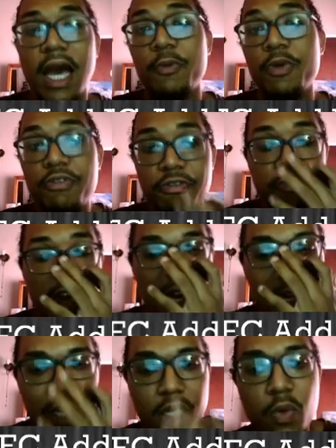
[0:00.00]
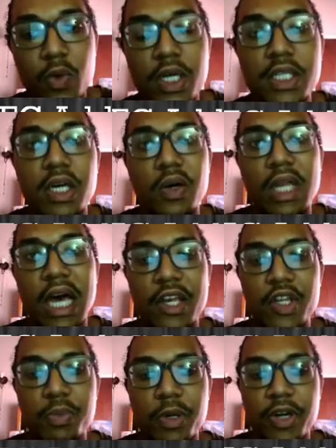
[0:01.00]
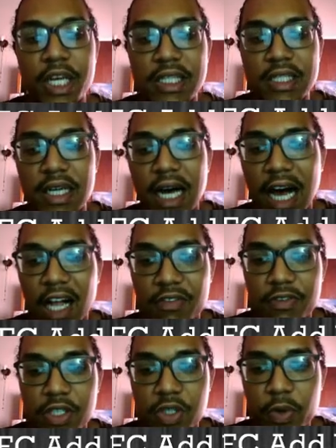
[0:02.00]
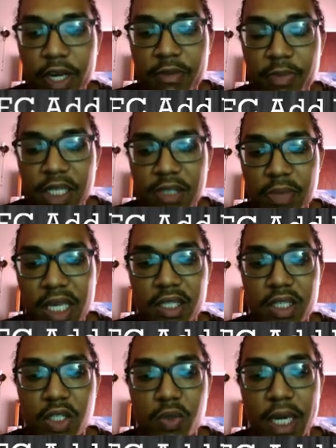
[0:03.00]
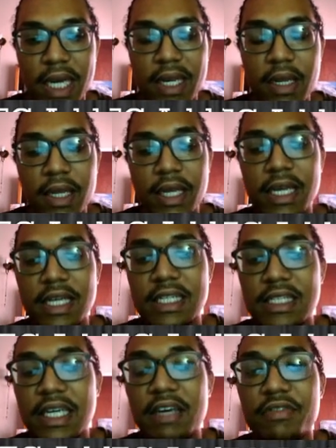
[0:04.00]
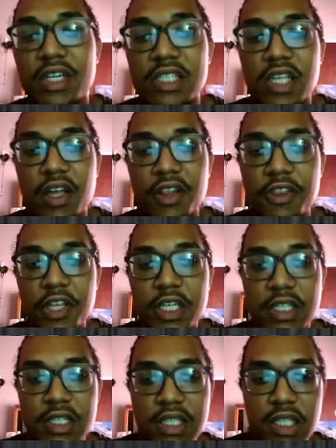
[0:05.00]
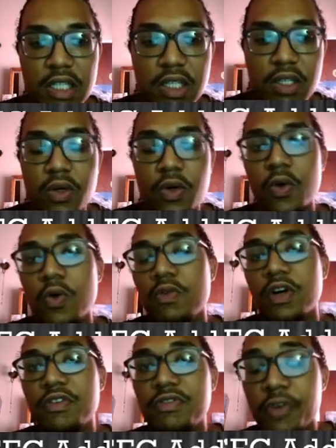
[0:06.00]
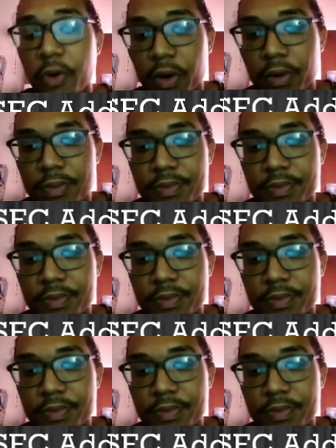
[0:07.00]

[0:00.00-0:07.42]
And we finally worked out that numerator, alpha squared plus beta squared, to give us thirteen over four.